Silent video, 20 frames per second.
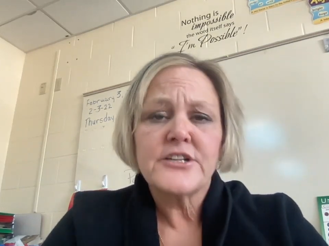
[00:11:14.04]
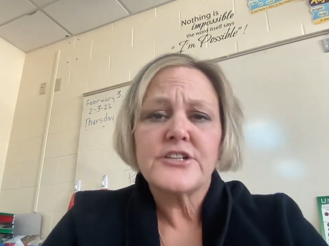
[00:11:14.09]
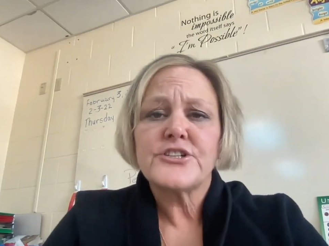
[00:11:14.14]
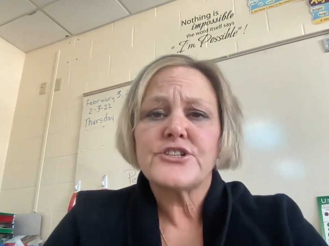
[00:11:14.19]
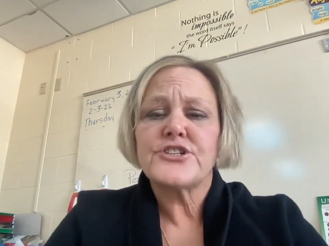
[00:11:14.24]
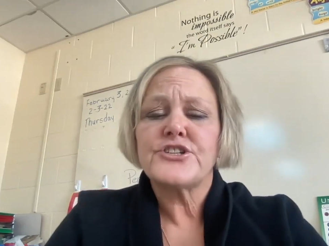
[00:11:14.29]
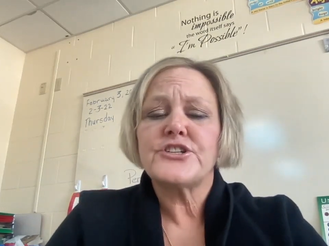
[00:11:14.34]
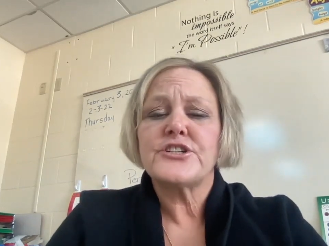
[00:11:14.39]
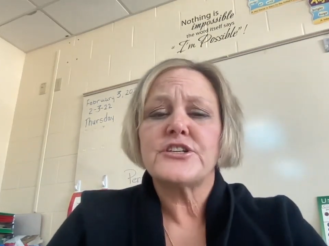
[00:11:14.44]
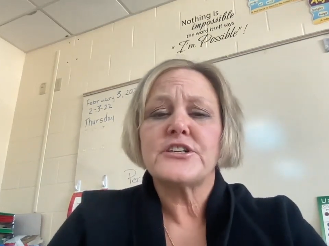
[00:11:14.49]

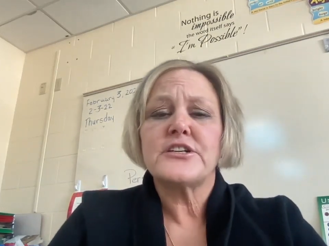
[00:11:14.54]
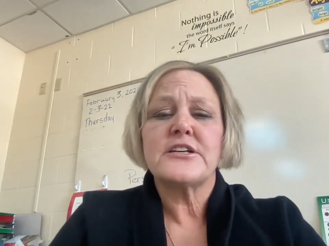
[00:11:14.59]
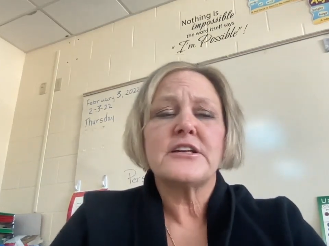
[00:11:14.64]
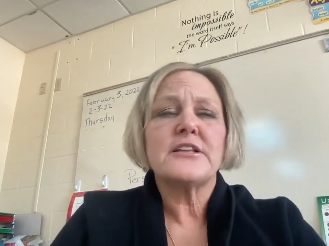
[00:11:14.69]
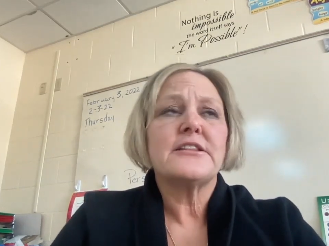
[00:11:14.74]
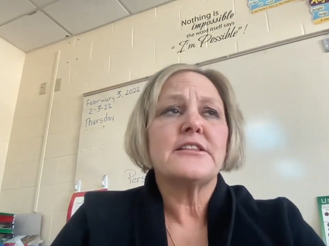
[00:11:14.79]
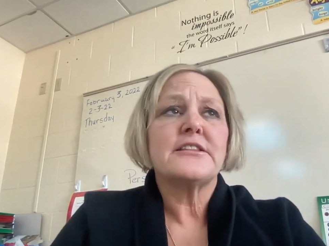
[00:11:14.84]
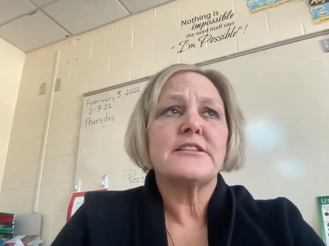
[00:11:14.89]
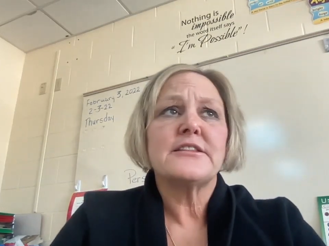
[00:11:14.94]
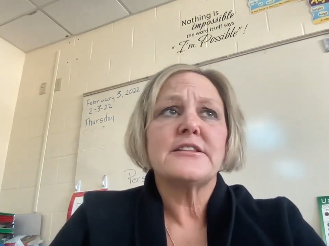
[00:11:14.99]
She
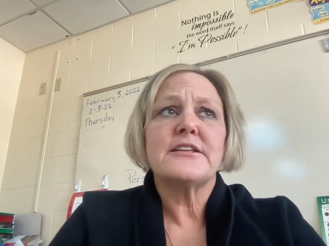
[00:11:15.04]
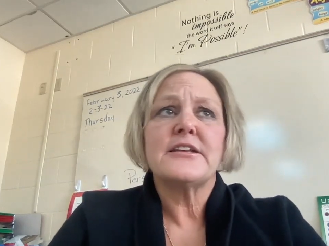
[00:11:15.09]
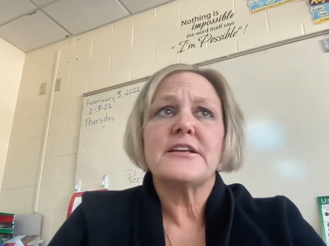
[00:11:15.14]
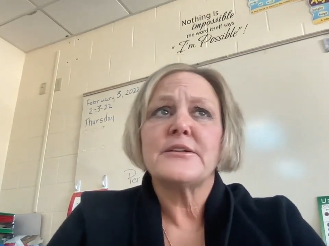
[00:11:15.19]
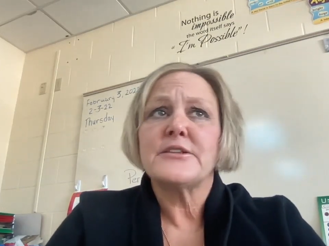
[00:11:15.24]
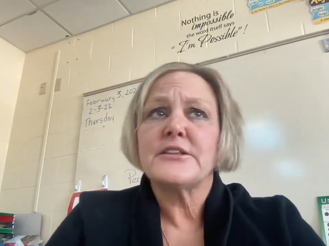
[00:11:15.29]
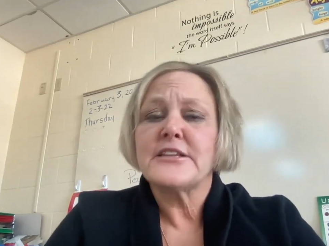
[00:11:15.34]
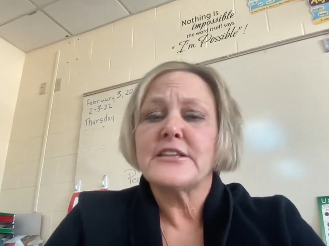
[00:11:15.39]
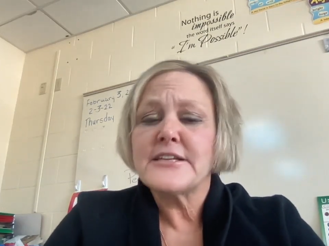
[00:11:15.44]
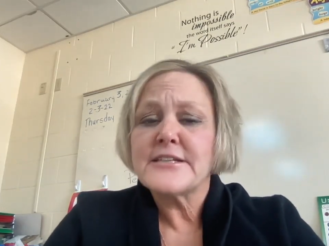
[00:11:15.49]

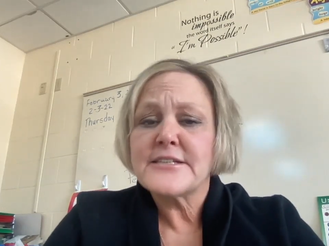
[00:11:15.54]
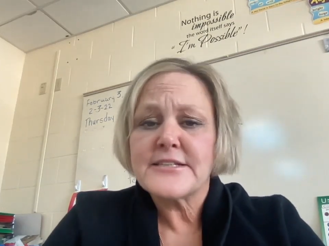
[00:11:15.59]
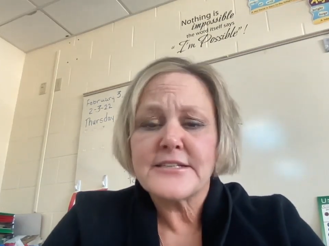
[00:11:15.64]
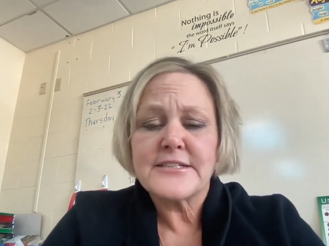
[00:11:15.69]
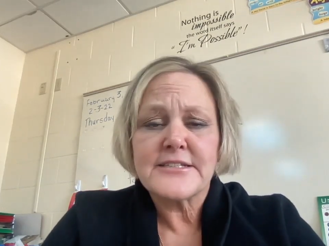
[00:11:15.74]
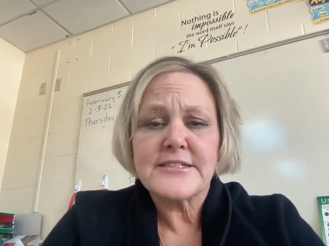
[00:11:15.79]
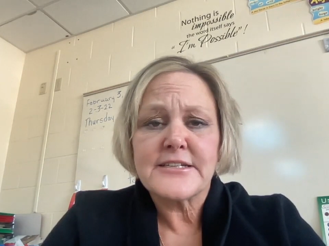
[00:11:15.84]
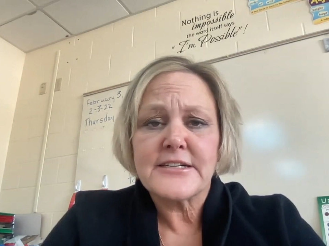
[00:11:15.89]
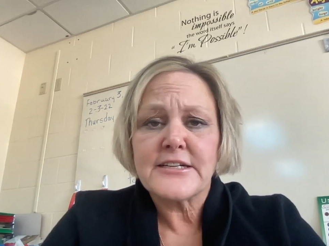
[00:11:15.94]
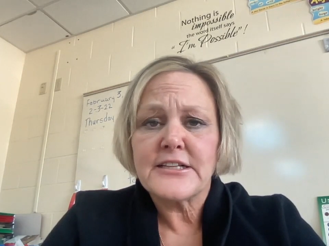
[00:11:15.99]

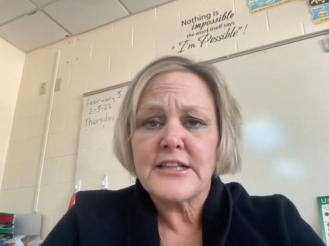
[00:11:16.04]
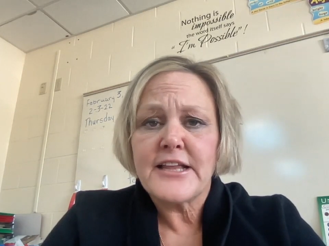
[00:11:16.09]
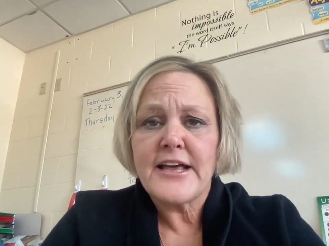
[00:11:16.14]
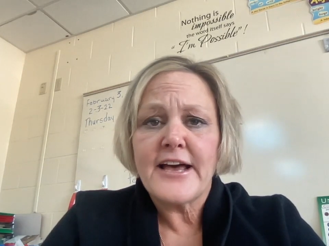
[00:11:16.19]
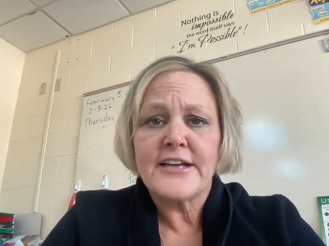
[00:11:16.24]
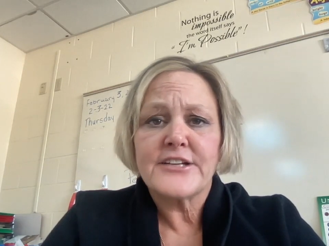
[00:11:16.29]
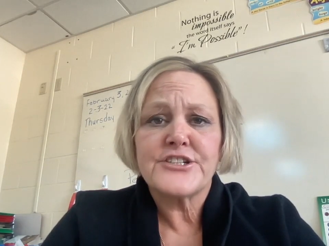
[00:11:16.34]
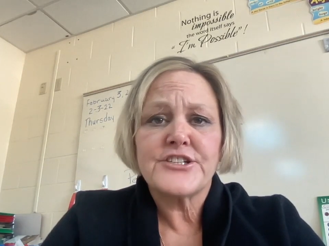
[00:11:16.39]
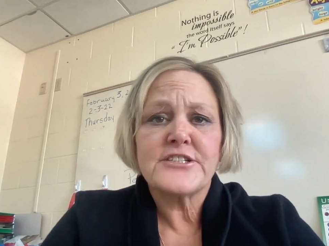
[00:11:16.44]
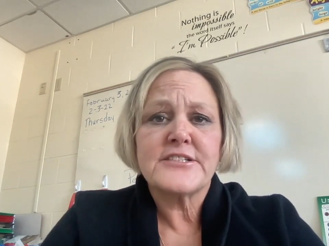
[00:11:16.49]
listens in
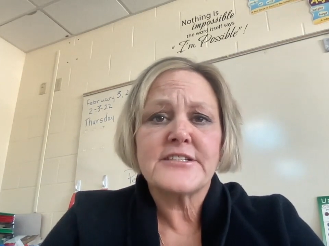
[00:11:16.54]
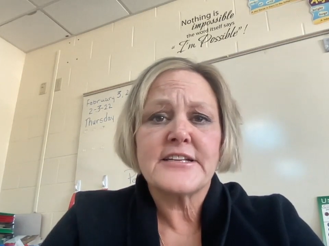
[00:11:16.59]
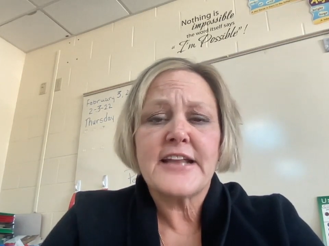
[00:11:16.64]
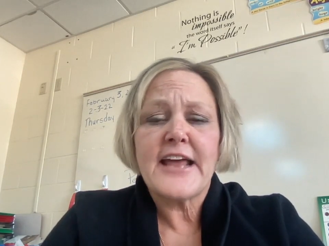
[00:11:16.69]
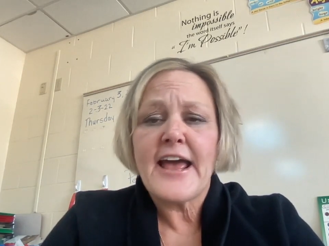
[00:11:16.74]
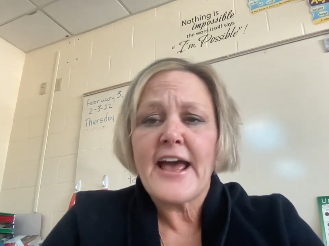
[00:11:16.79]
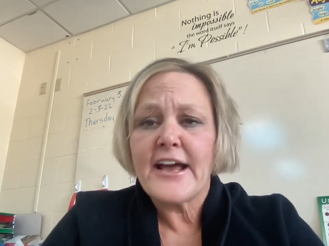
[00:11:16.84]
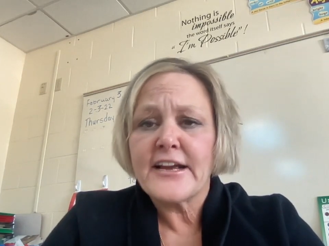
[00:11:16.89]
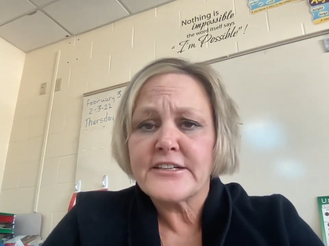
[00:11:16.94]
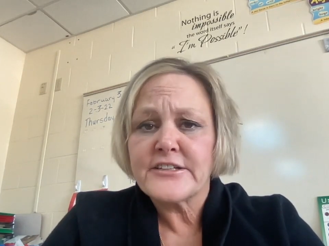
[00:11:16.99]
class. She's an
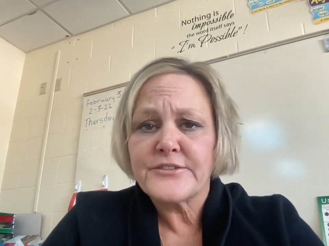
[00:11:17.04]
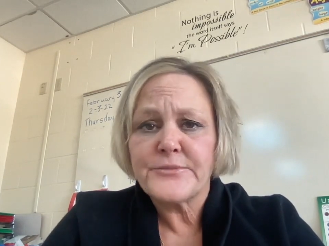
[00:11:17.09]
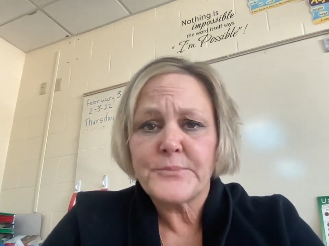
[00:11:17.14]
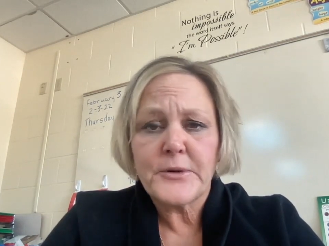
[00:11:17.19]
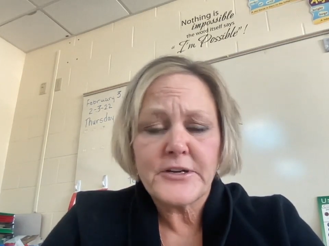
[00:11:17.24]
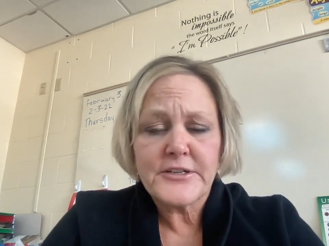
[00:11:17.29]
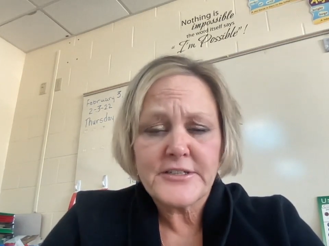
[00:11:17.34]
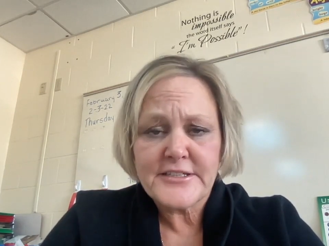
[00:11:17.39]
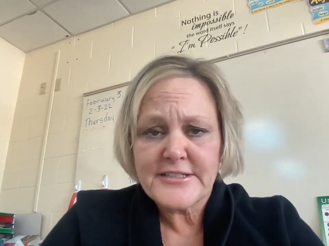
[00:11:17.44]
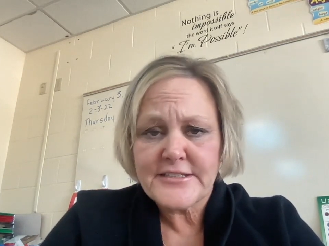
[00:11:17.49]
active
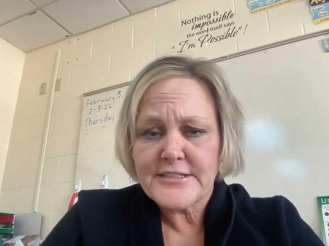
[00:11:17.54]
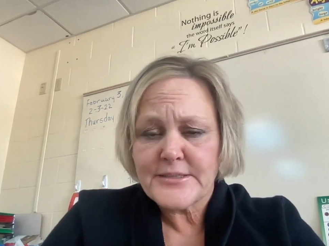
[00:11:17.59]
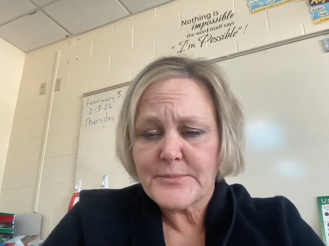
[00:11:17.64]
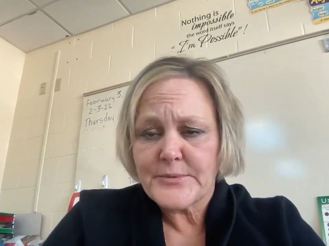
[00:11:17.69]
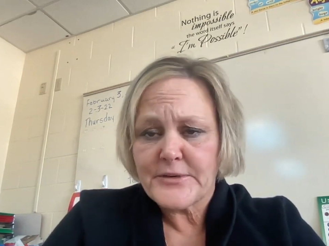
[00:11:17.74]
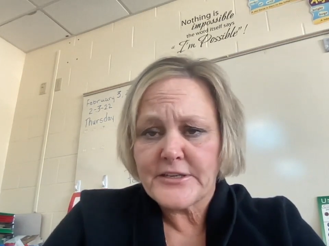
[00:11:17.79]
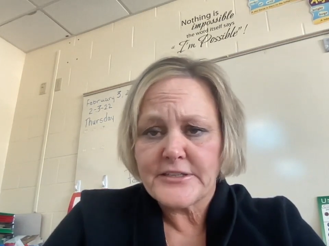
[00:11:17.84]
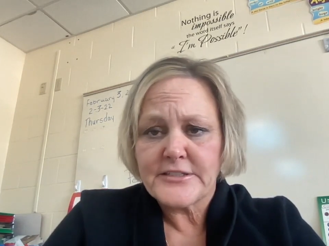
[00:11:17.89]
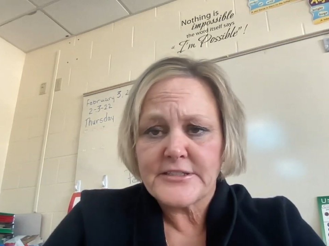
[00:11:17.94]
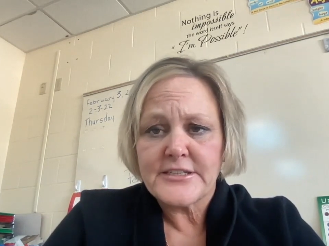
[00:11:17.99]

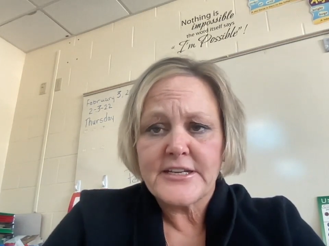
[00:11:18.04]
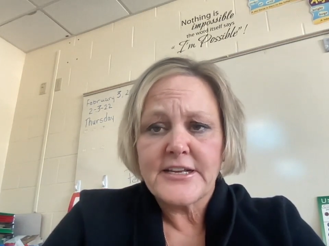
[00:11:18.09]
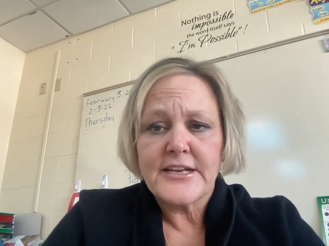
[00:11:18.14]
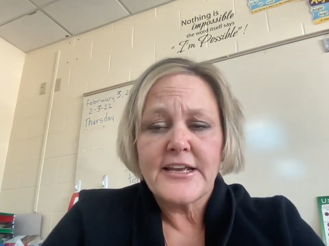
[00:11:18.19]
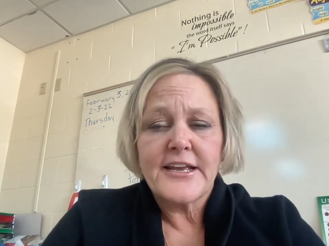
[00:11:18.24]
participant.